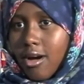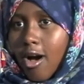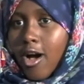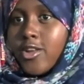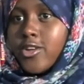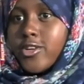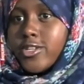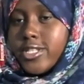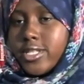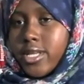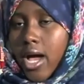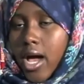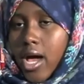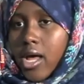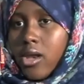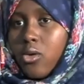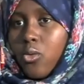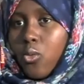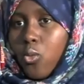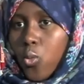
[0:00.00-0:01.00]

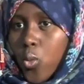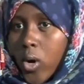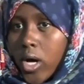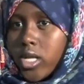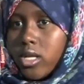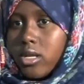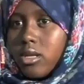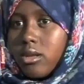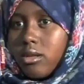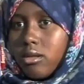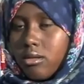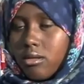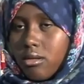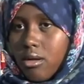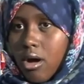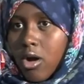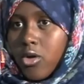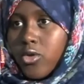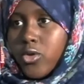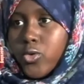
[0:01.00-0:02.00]
understand what
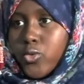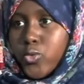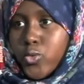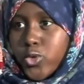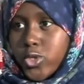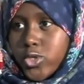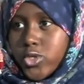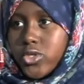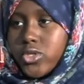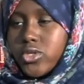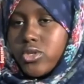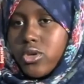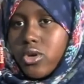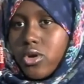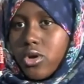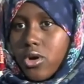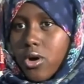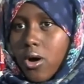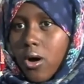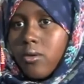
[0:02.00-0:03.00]
are the roots
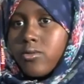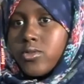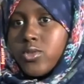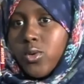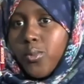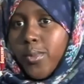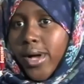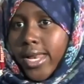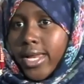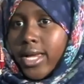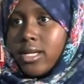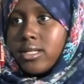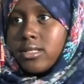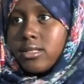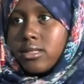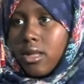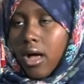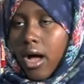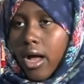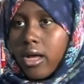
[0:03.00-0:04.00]
of Somalia
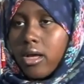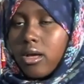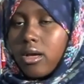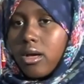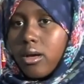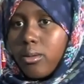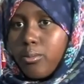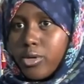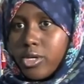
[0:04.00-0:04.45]
is like,